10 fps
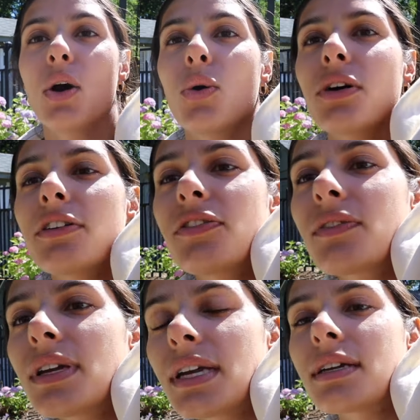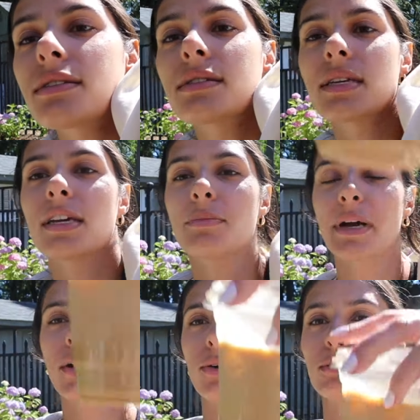or if it's
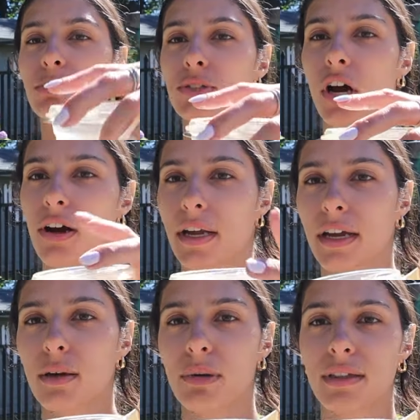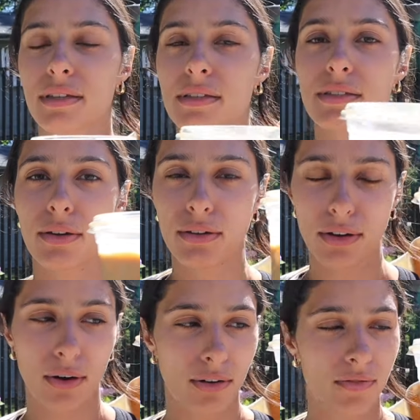my cold brew talking, but this is
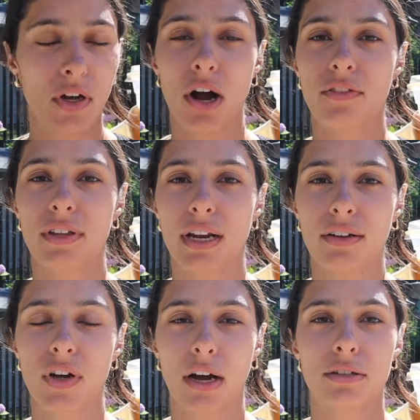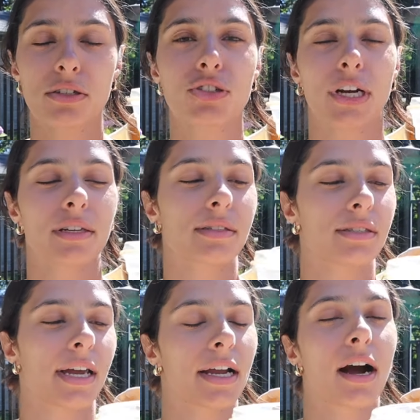all of the coffee that I've gotten to drink
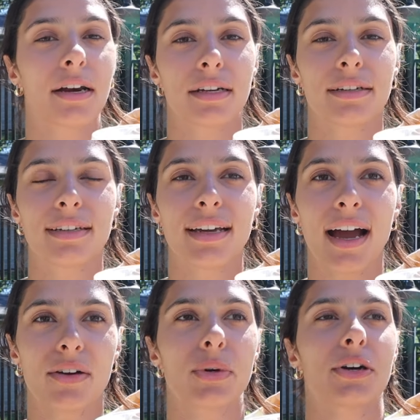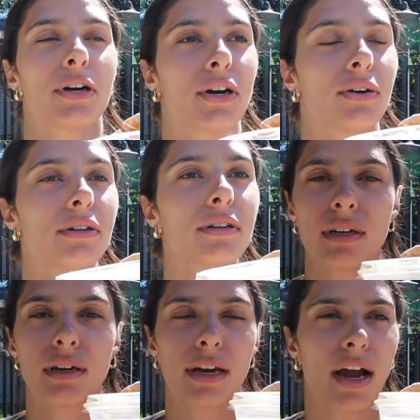since I got it at Rigger Hill
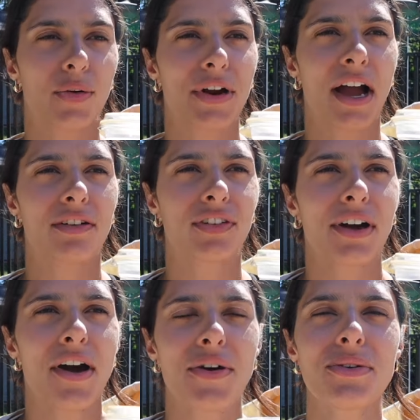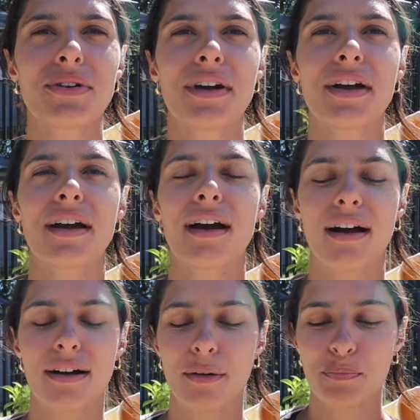an hour and a half ago.
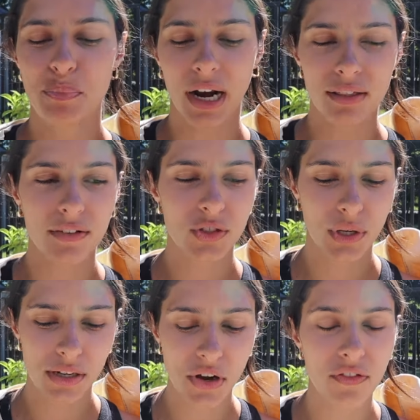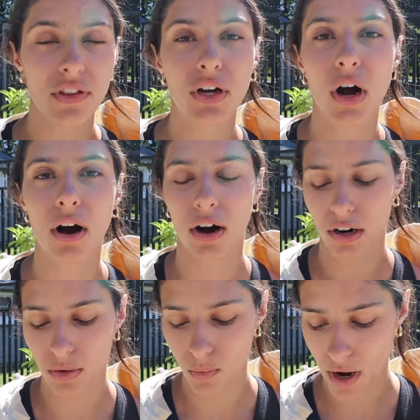But I left you guys off in the
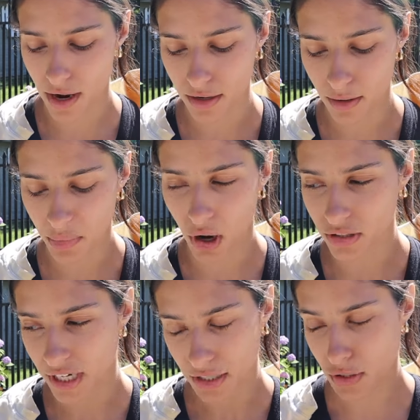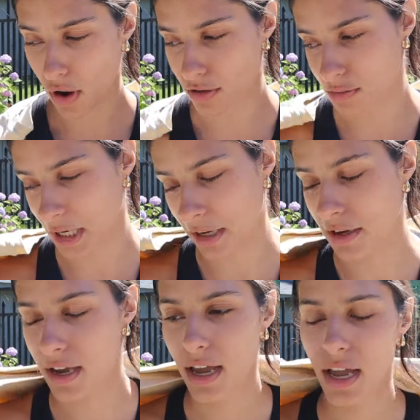car when Polly had called me,
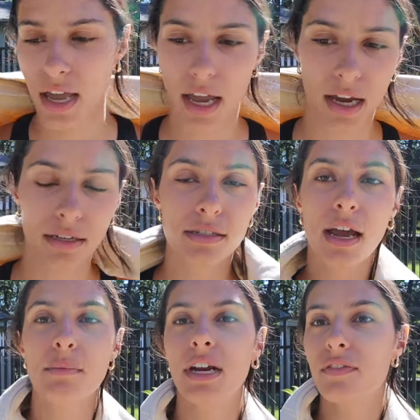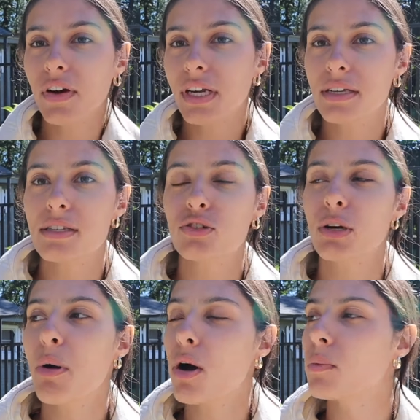and I made a very easy
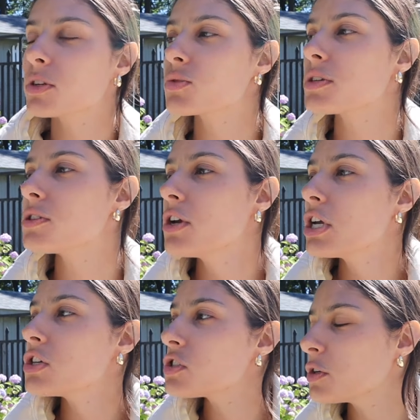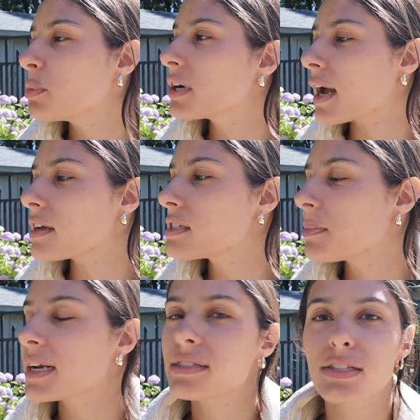trip home, which was super nice,
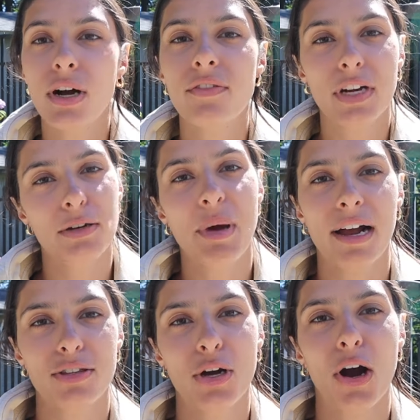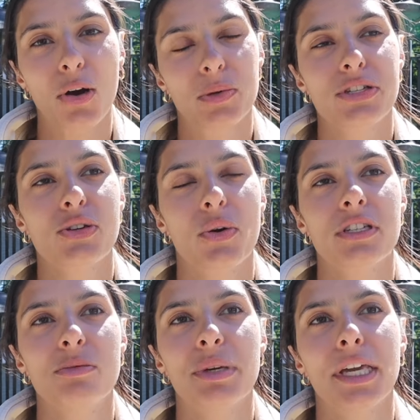but I still haven't unpacked the car, which is going
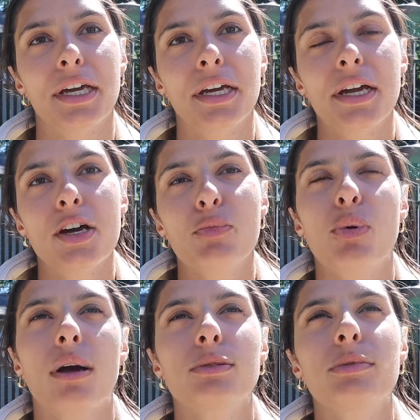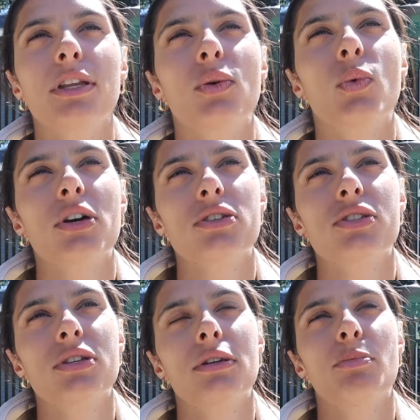to be probably the
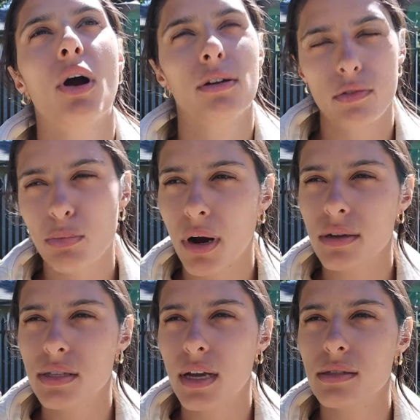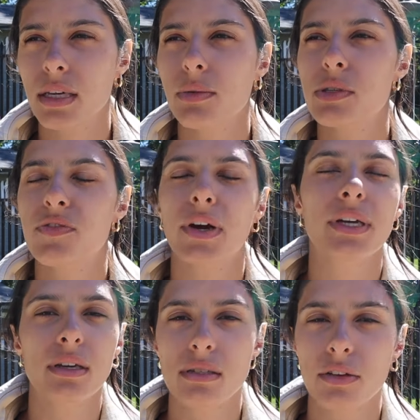worst part of the process. Like, it was very
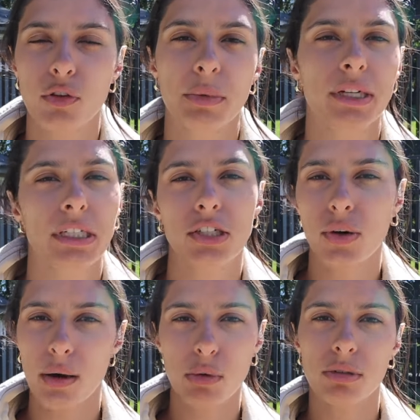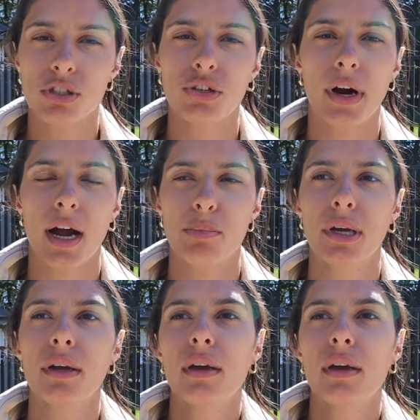easy for me to like grab a bunch of crap